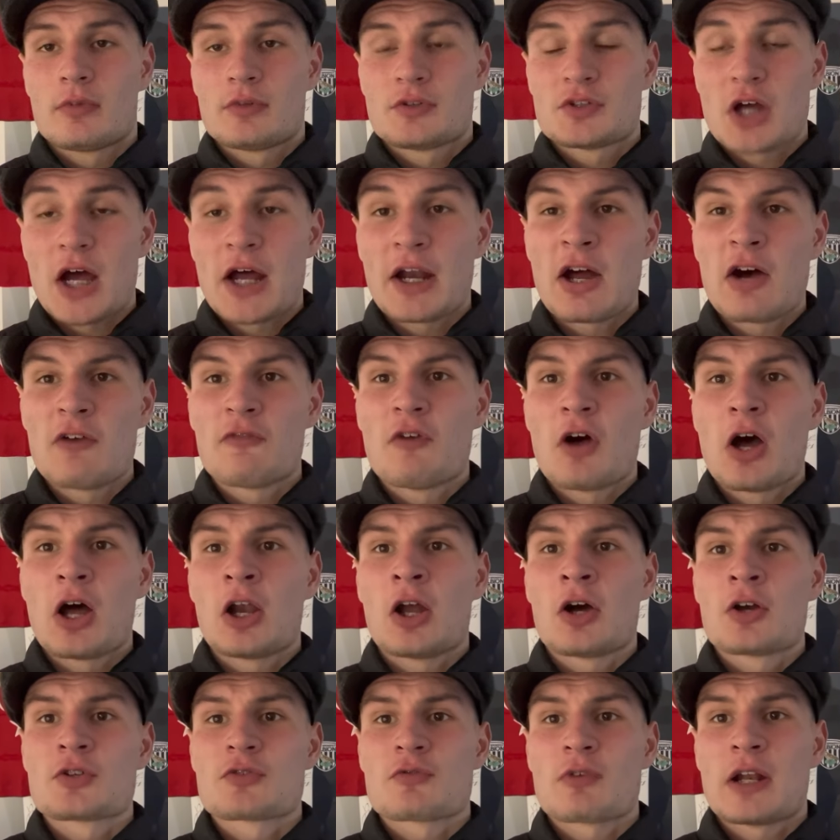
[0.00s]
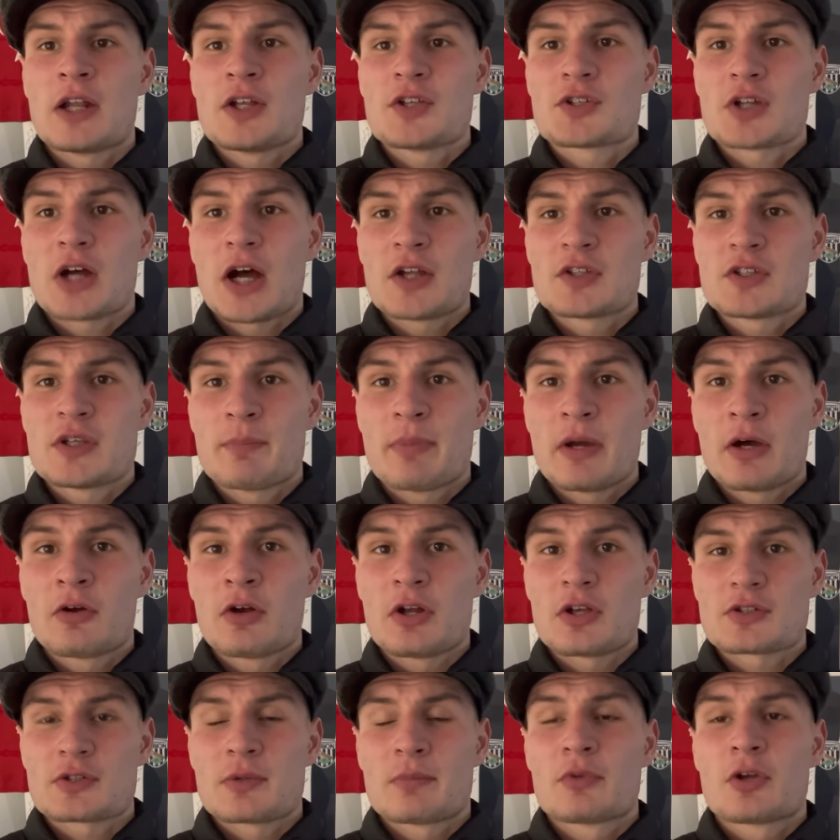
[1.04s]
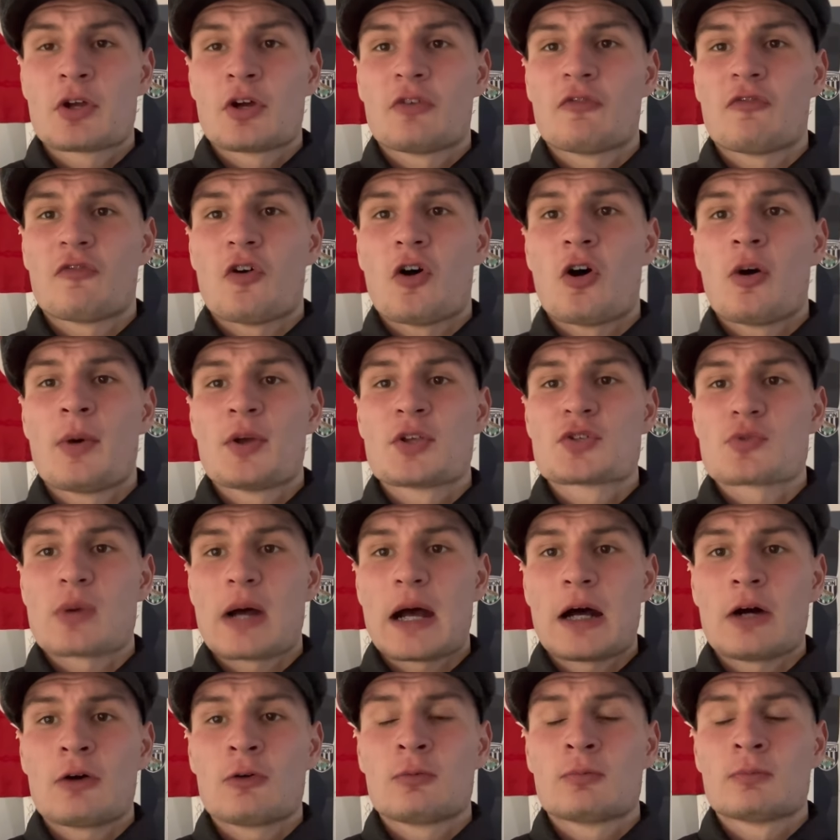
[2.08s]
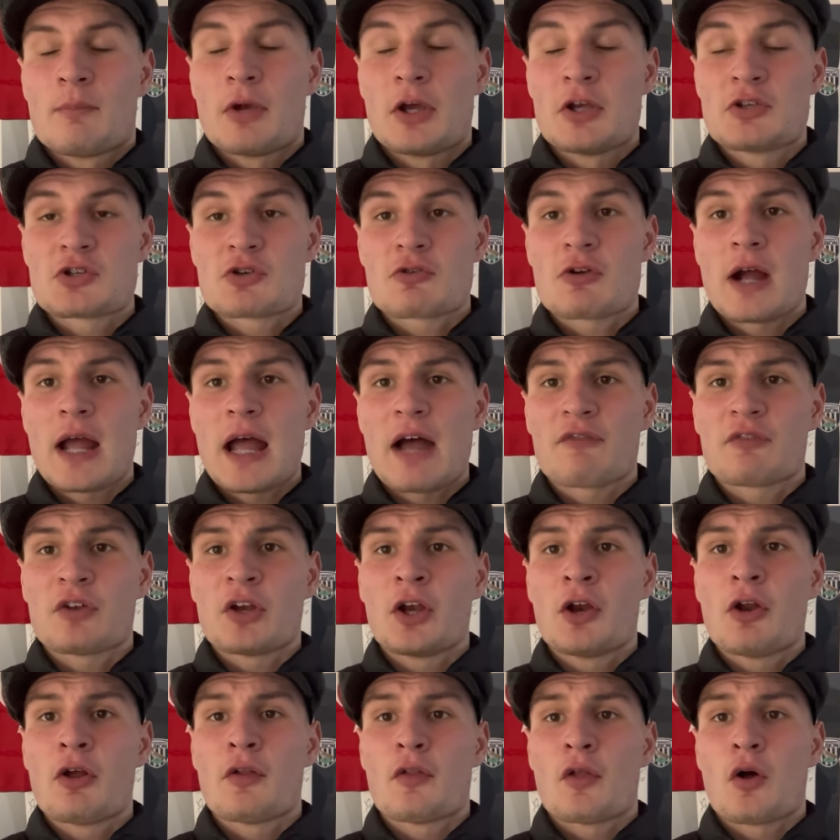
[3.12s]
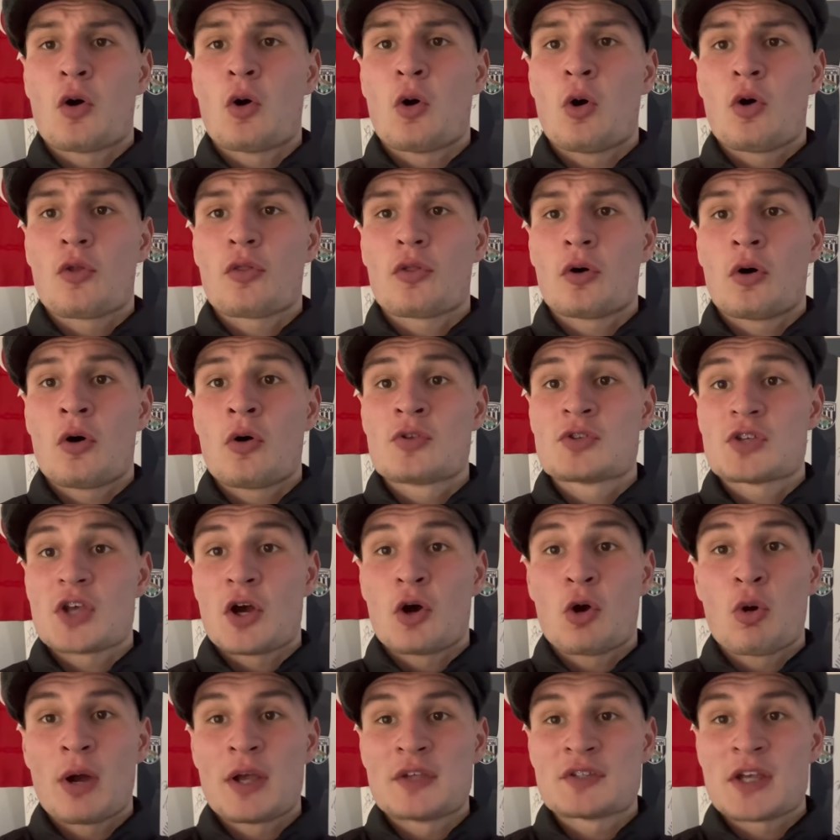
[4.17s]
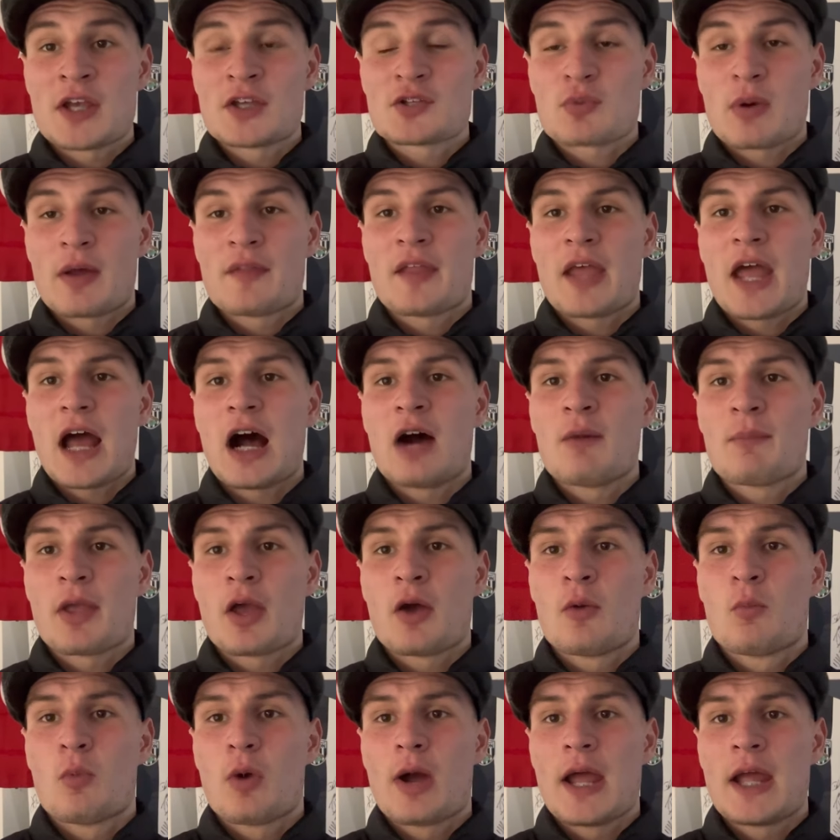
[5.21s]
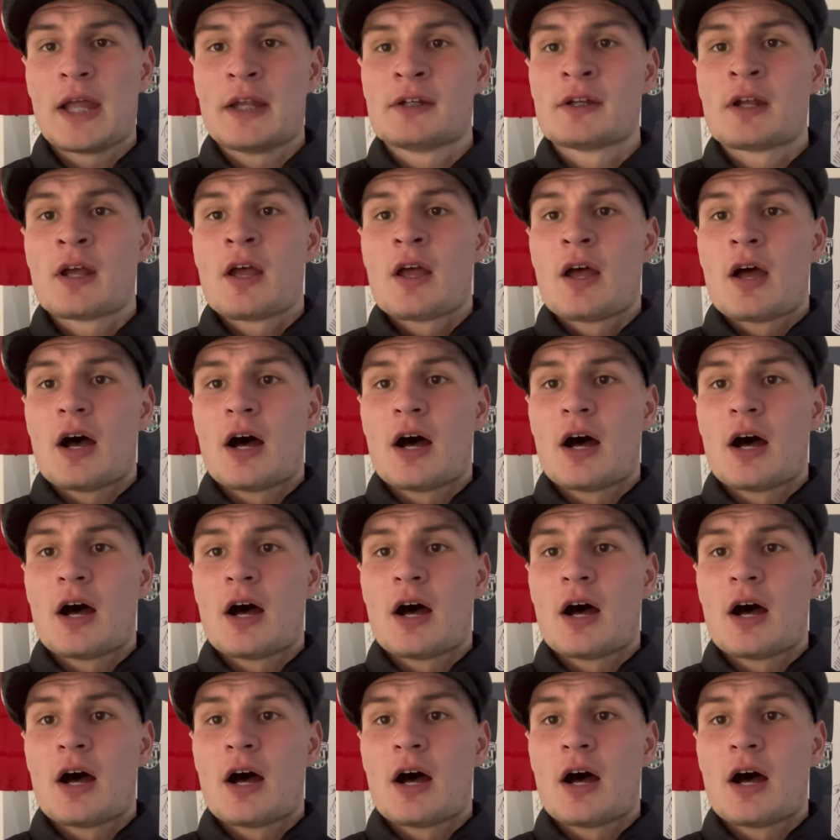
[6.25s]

Darnell Furlong's really starting to build up some good form as well. But it was a great afternoon at the Hawthorns. It always is when the Albion win.